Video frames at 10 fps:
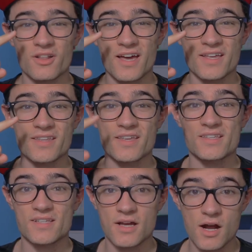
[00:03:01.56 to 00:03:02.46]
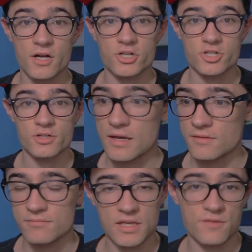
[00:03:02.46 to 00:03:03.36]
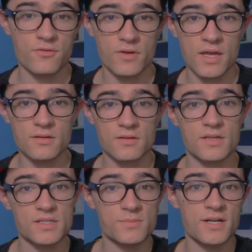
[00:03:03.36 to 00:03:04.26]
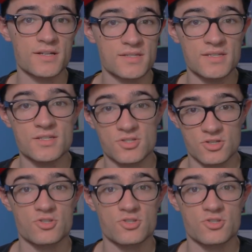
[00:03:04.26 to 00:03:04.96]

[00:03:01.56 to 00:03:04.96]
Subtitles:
light is harsh, and if you can't, it's because it's